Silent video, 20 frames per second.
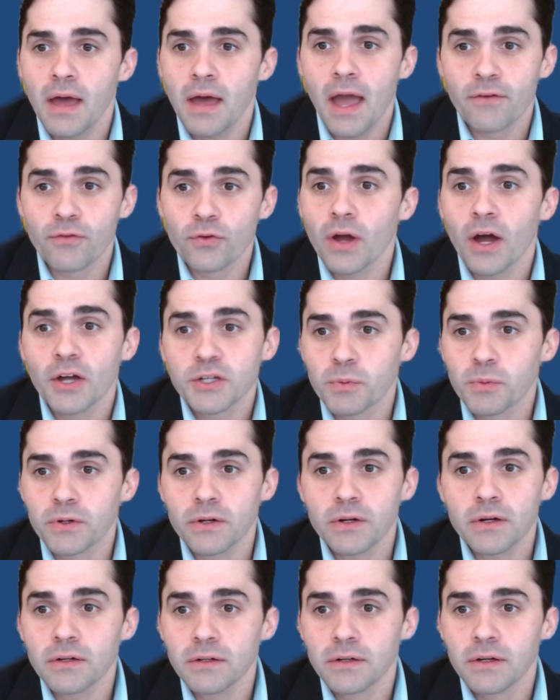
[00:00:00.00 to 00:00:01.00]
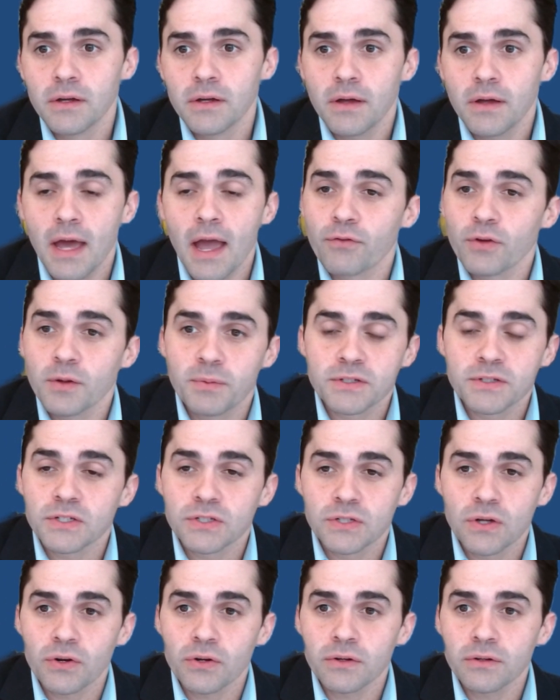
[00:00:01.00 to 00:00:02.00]
Every entrepreneur, every
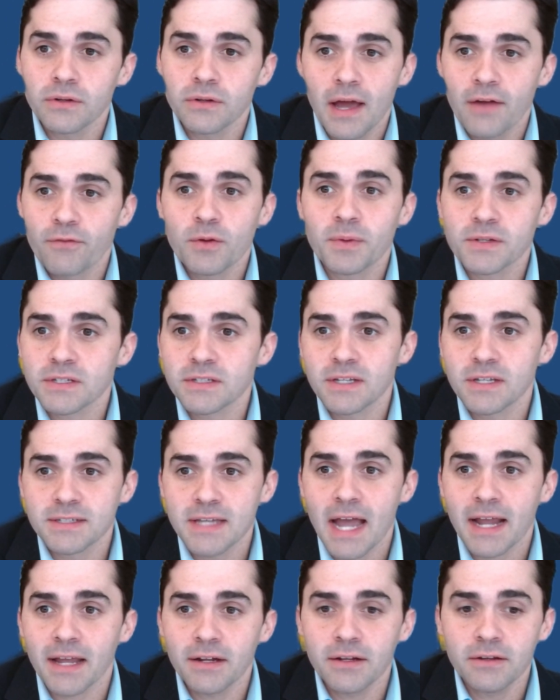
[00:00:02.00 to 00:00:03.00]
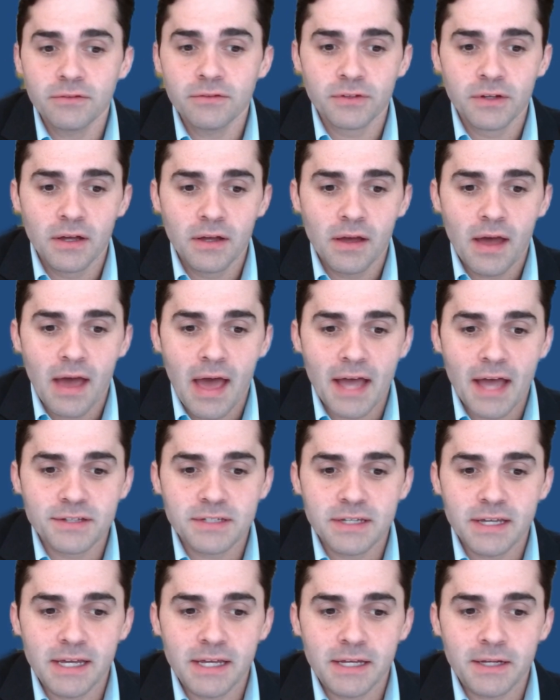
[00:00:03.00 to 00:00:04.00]
business owner, every business executive
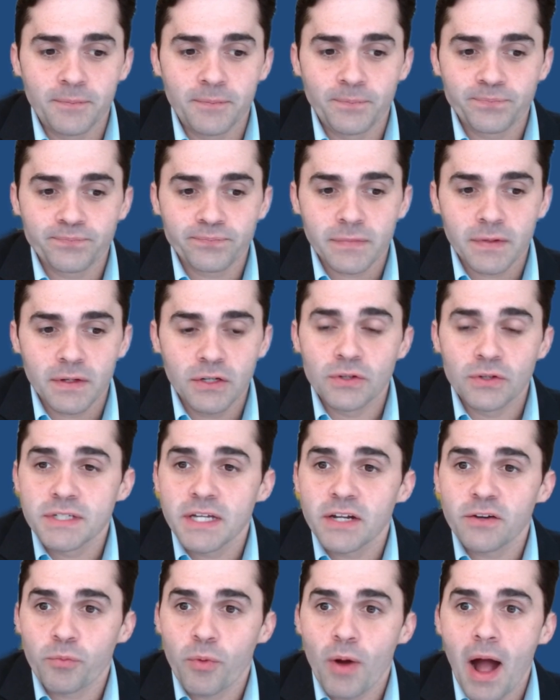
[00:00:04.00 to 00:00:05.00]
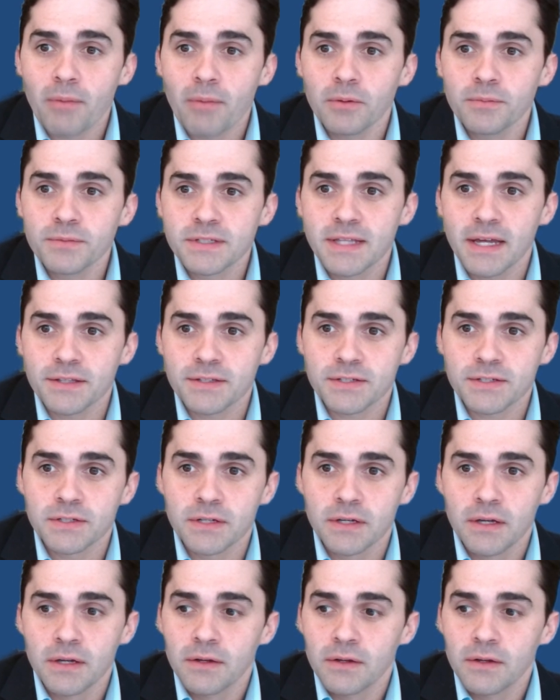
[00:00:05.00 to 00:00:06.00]
has a set of problems
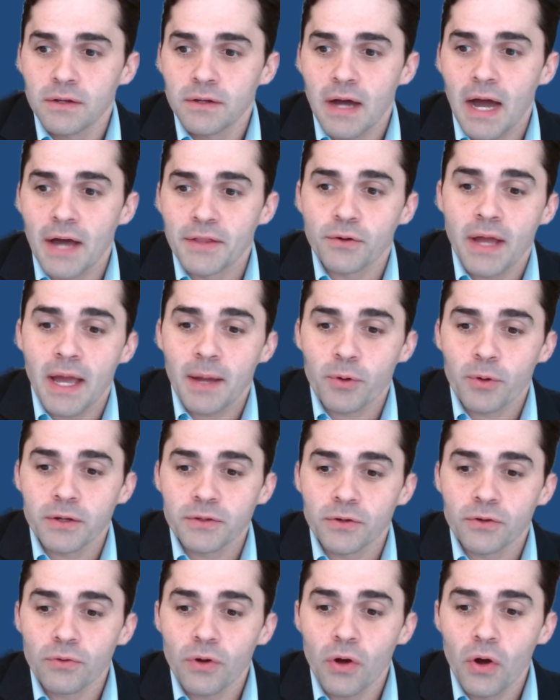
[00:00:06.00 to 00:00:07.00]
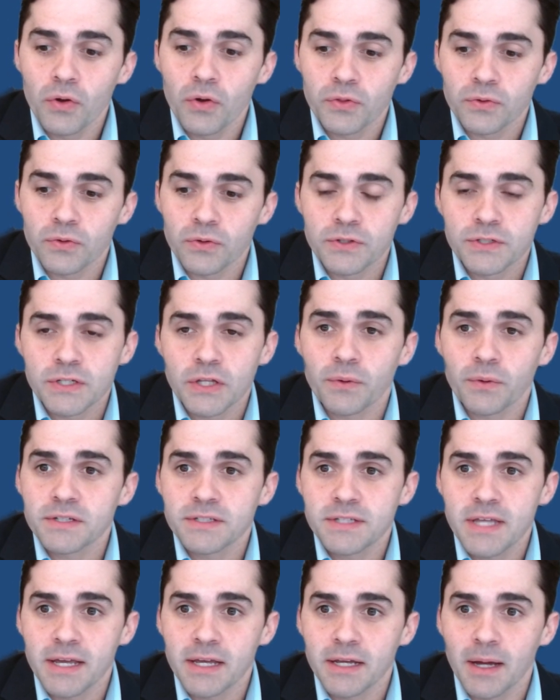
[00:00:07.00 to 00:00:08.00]
that's either hampering their growth or is
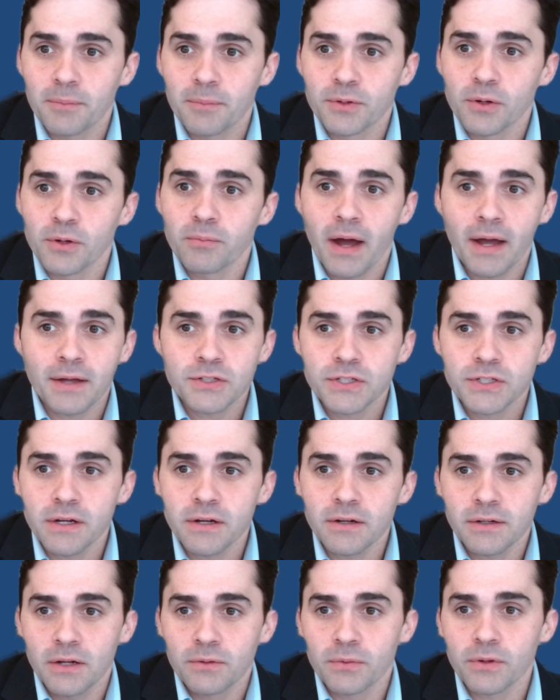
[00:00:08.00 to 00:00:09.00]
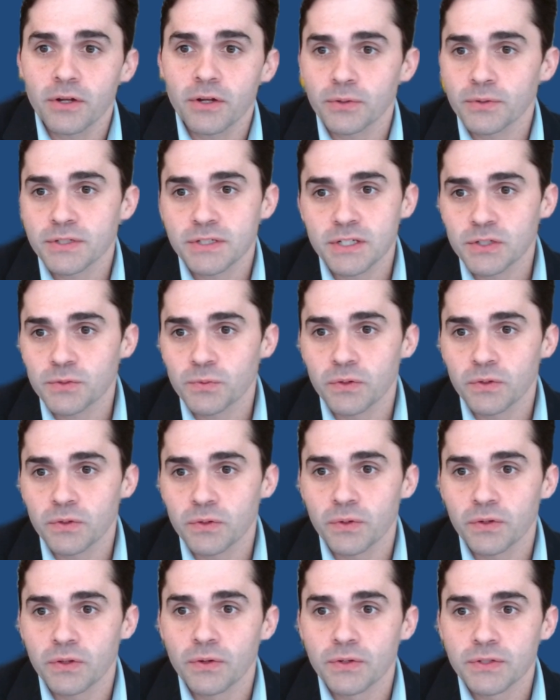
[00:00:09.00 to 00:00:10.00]
otherwise taking up their mind share, and we're here to assist
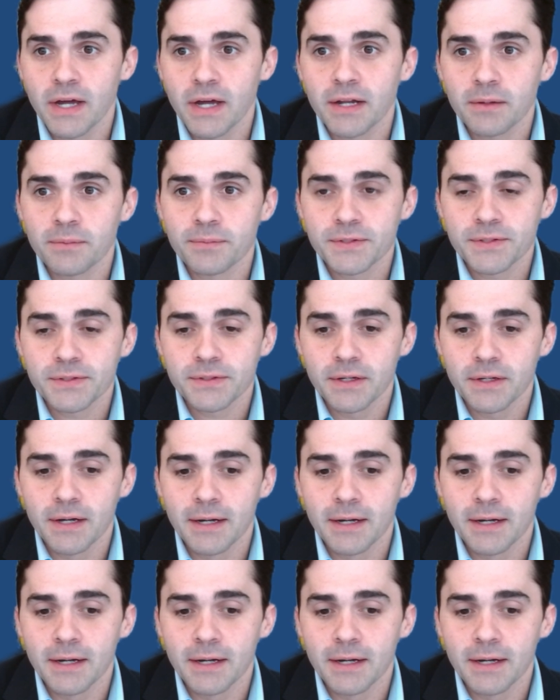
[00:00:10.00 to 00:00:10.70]
with those items.